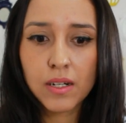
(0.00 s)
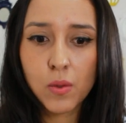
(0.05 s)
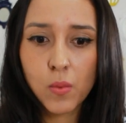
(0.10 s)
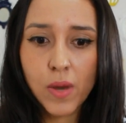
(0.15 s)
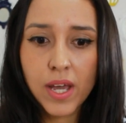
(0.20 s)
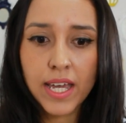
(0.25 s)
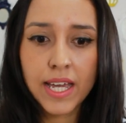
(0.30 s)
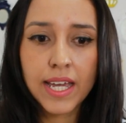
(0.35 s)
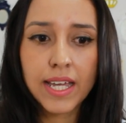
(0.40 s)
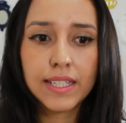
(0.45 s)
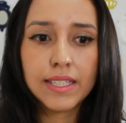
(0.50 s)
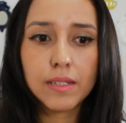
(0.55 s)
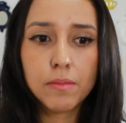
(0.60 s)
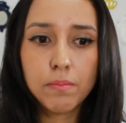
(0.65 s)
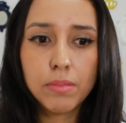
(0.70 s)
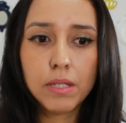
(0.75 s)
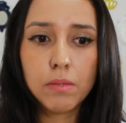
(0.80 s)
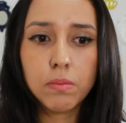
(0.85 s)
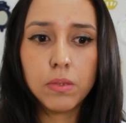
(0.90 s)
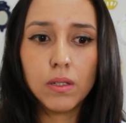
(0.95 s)
in a way
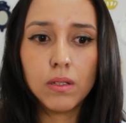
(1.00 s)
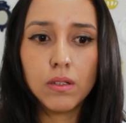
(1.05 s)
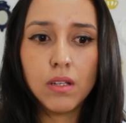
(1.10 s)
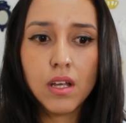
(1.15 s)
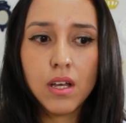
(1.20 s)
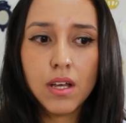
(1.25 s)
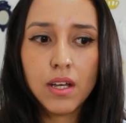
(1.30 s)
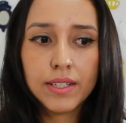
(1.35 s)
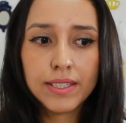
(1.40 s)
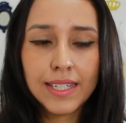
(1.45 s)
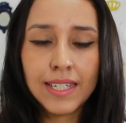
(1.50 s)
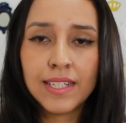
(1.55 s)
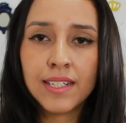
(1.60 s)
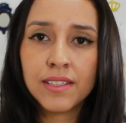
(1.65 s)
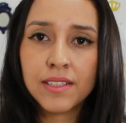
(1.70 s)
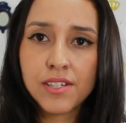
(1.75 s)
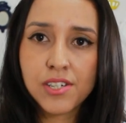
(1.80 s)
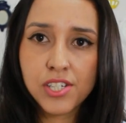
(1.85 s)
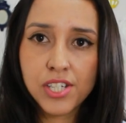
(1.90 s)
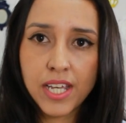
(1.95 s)
that people can
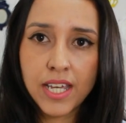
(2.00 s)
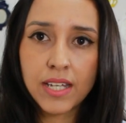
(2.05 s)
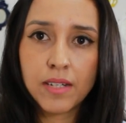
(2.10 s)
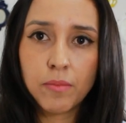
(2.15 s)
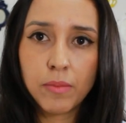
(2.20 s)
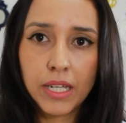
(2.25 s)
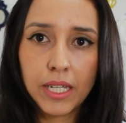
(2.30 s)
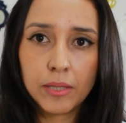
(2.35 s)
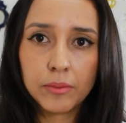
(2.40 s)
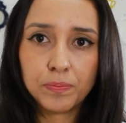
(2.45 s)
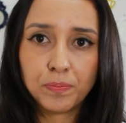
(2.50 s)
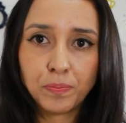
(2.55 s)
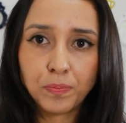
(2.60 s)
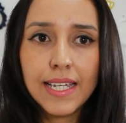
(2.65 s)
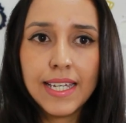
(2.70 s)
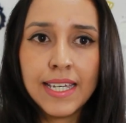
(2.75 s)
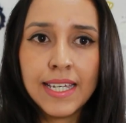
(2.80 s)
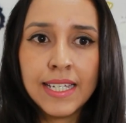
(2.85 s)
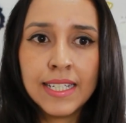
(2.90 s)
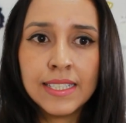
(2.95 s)
understand me?
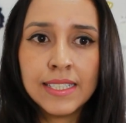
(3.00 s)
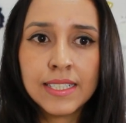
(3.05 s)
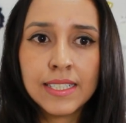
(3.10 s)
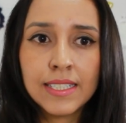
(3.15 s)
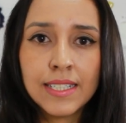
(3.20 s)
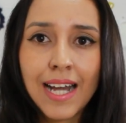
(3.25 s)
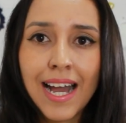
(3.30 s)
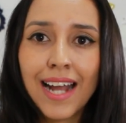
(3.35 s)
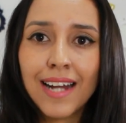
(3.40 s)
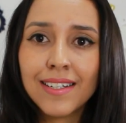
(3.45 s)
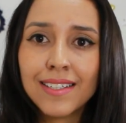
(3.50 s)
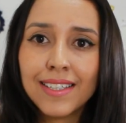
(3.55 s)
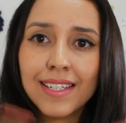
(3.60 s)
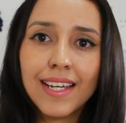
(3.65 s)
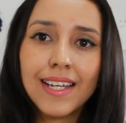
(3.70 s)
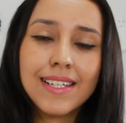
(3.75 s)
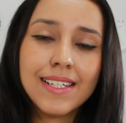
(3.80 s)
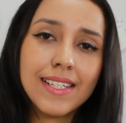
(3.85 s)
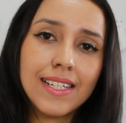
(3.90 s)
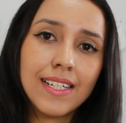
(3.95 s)
And uh, are
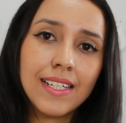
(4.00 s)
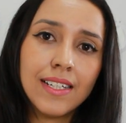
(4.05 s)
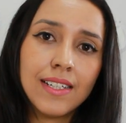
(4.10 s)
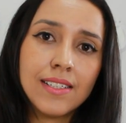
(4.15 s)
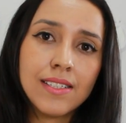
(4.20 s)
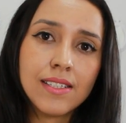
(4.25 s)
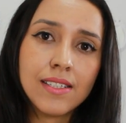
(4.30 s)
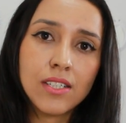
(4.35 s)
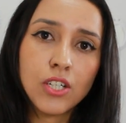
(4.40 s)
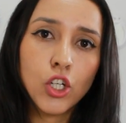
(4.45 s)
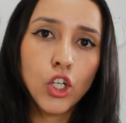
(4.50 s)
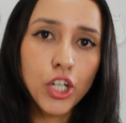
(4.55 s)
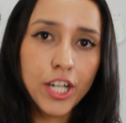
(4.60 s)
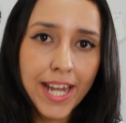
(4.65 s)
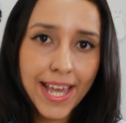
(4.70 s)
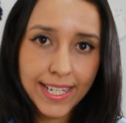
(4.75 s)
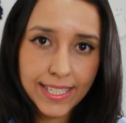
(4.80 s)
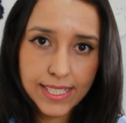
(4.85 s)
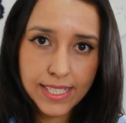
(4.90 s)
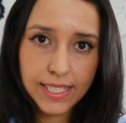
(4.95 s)
the ideas
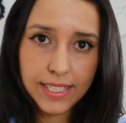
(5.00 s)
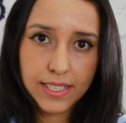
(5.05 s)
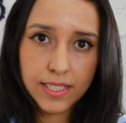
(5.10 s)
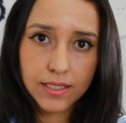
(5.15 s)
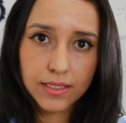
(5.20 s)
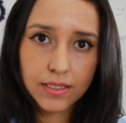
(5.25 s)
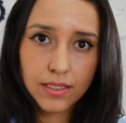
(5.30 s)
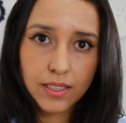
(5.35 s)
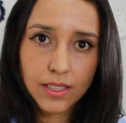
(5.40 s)
connected?